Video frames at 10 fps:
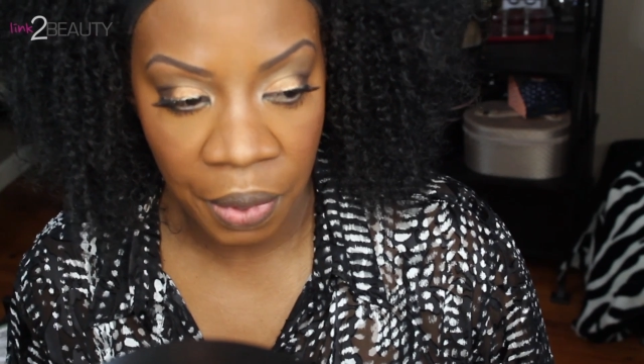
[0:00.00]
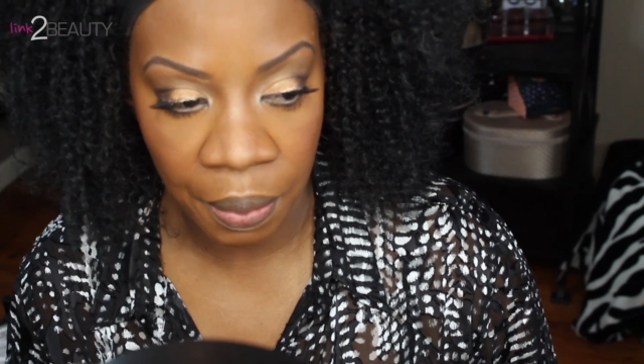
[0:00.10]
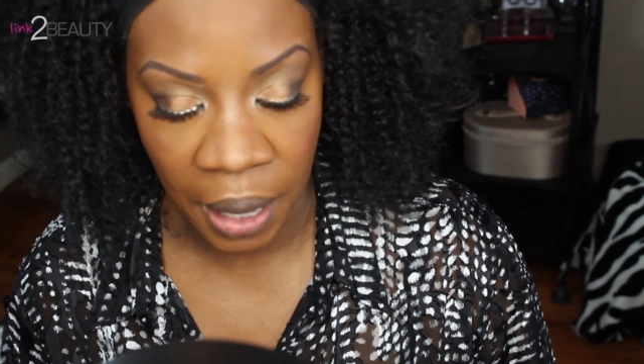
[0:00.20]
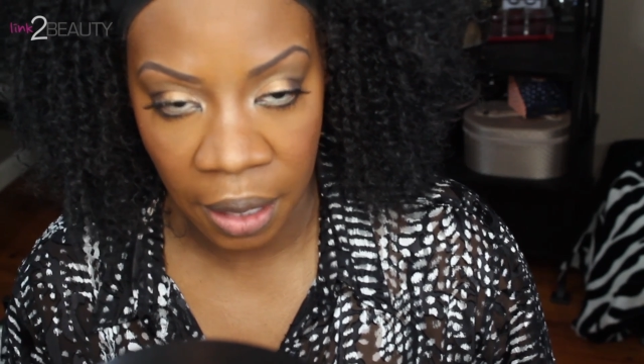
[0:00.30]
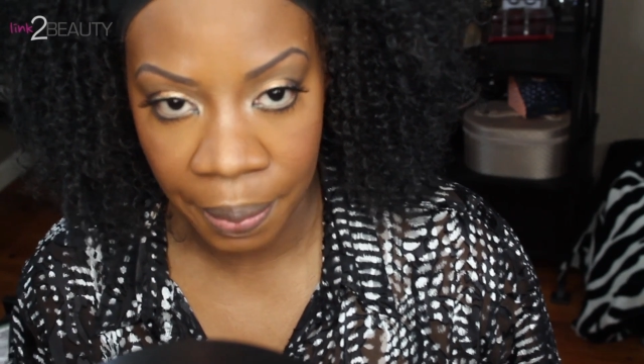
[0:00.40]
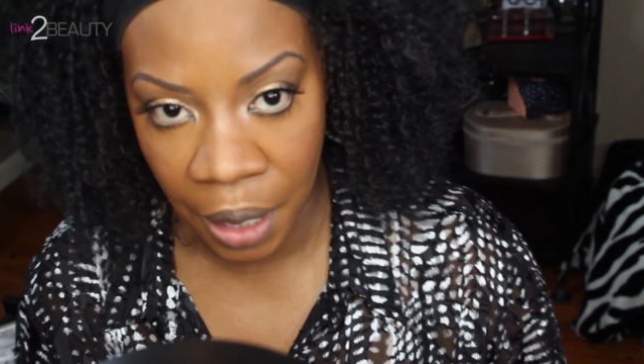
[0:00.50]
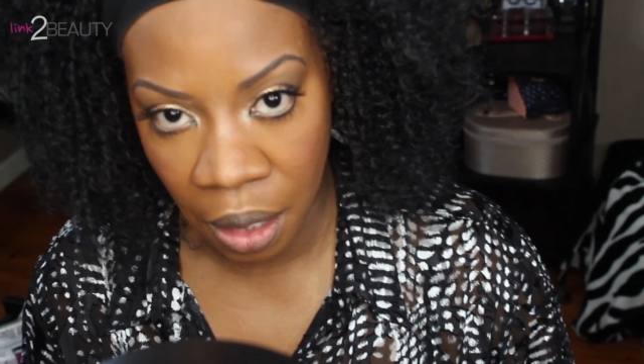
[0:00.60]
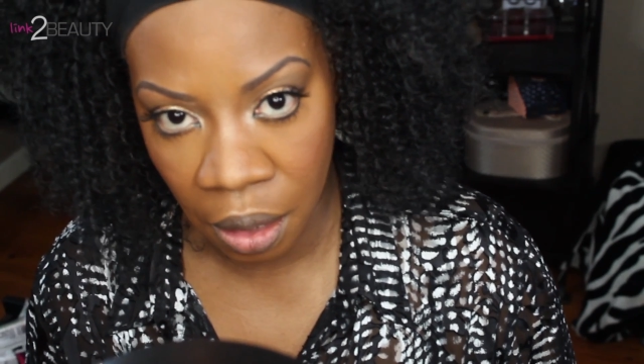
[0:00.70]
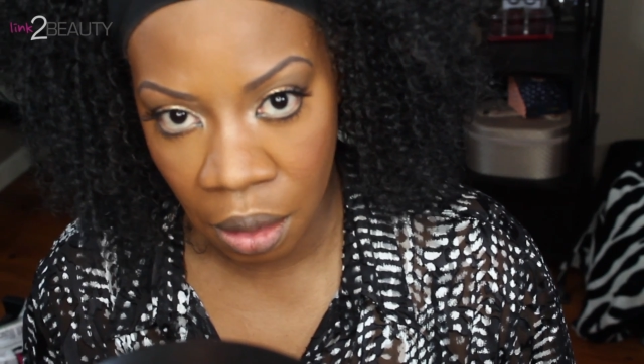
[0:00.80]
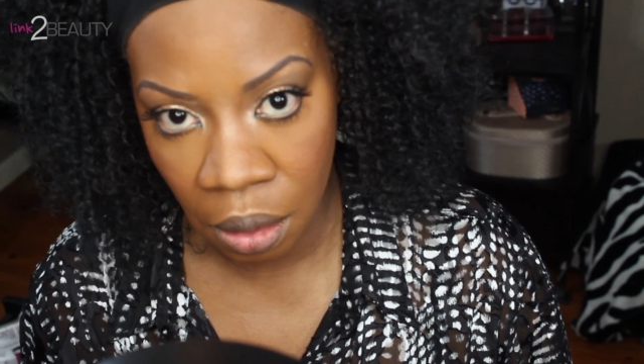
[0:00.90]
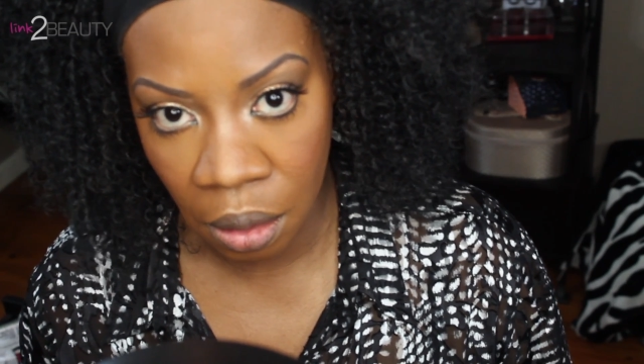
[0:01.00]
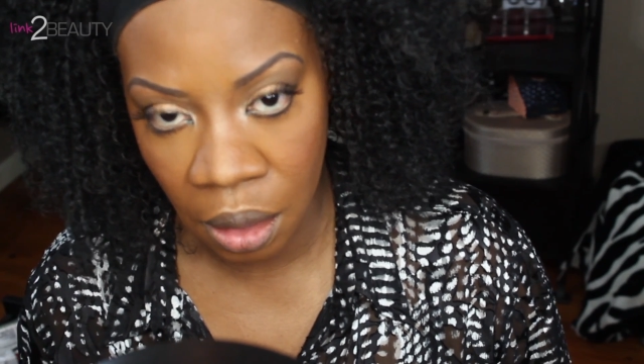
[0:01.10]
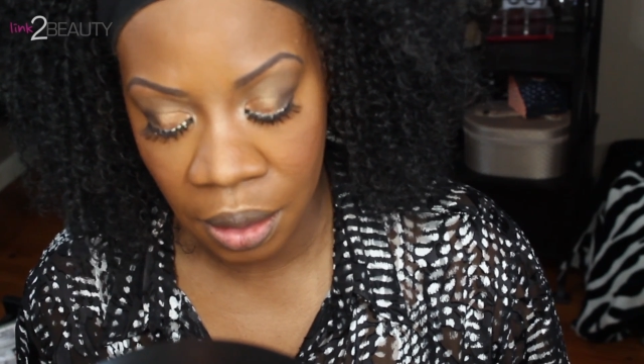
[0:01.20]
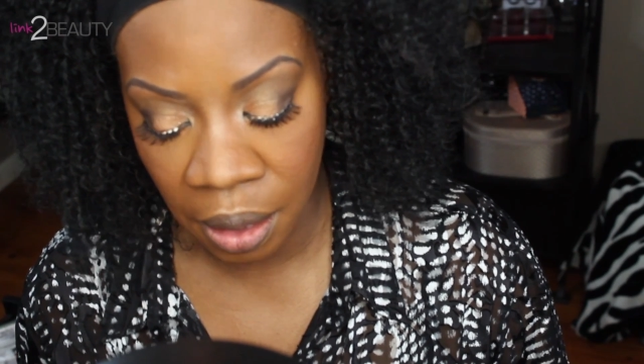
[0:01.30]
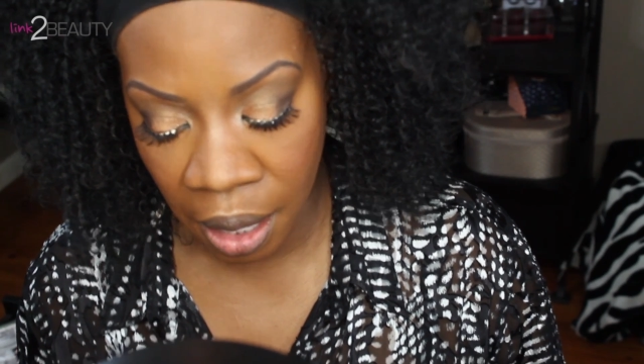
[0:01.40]
with my lip color
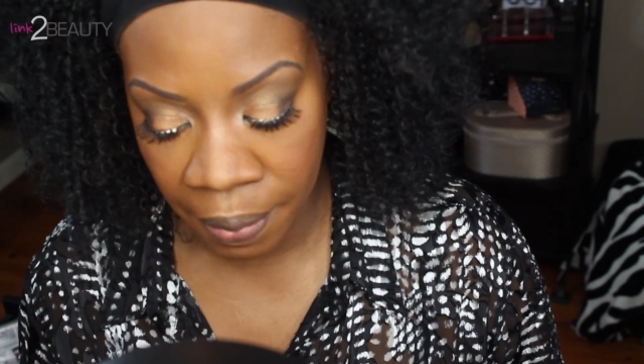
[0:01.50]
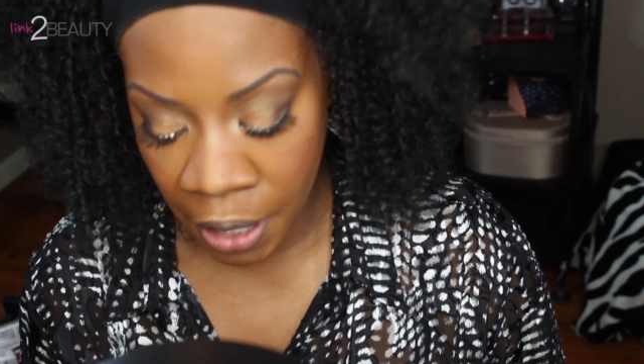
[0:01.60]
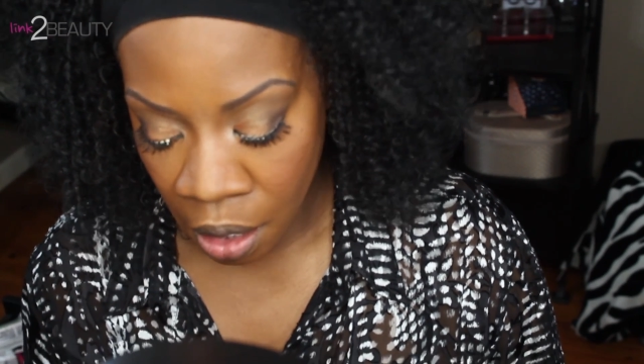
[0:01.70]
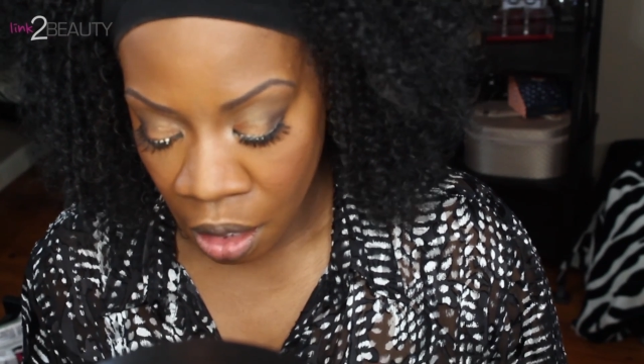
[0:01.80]
this time.